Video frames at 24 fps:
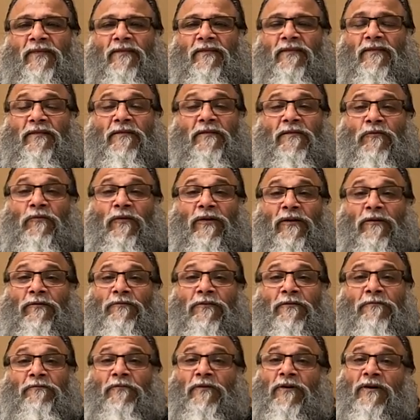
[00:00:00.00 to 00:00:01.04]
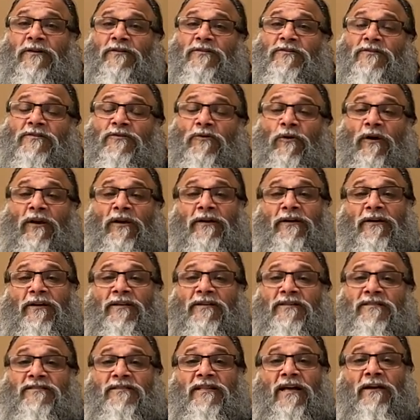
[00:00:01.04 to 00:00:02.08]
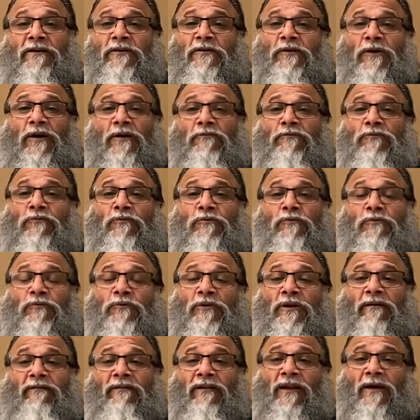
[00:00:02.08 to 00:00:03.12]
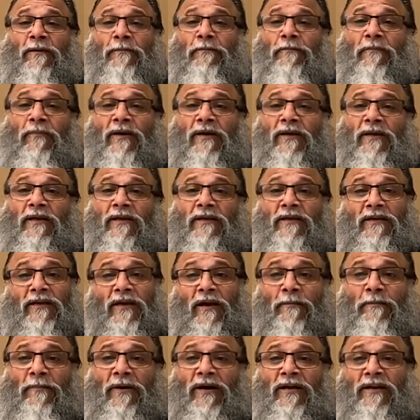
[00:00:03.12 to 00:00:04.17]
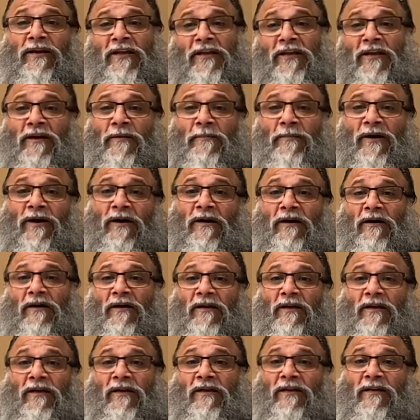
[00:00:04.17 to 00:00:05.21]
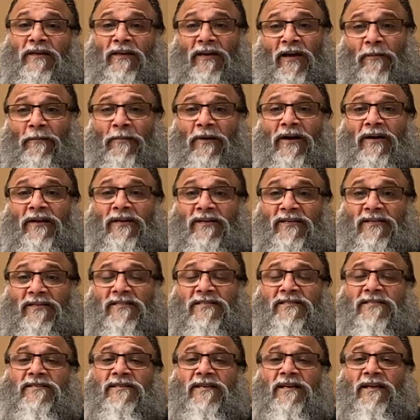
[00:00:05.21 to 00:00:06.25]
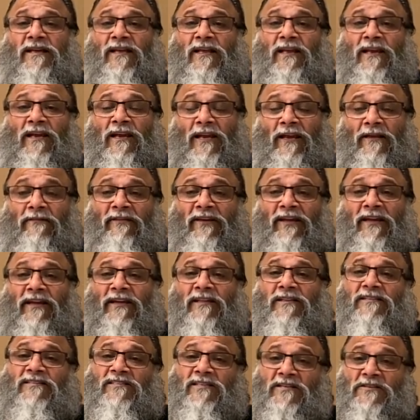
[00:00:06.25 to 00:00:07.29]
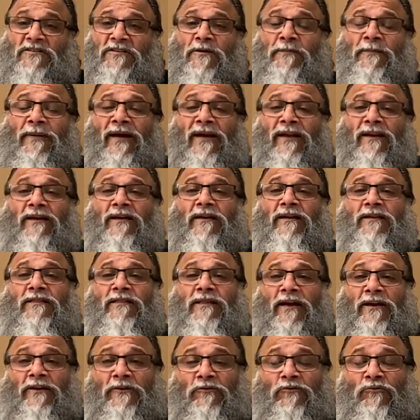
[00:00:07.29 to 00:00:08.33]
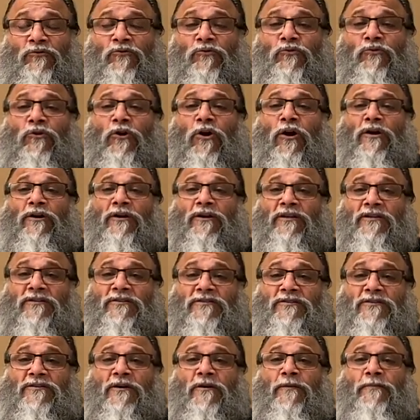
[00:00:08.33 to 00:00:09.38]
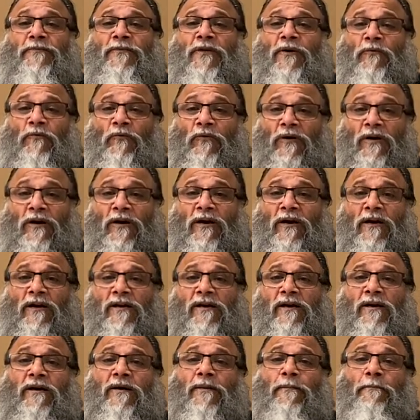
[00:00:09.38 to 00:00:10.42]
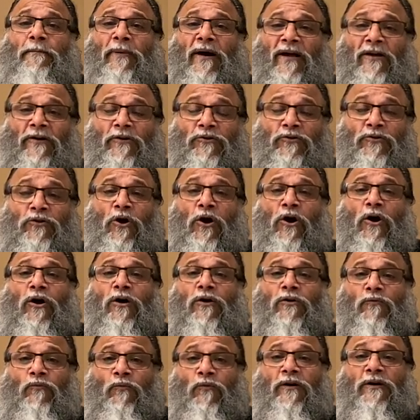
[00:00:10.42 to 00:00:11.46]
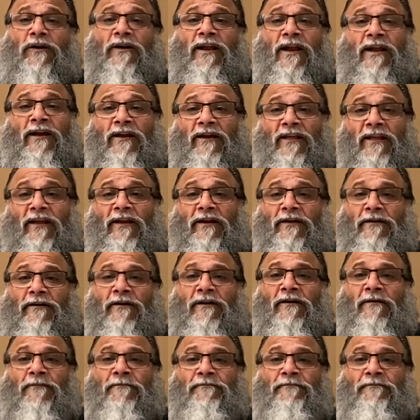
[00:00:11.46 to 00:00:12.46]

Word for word: This is one of the first qualities that you have to develop. Yama Niyama. Yama is living in such a manner that you do not disturb the world by your thought, word, and deed,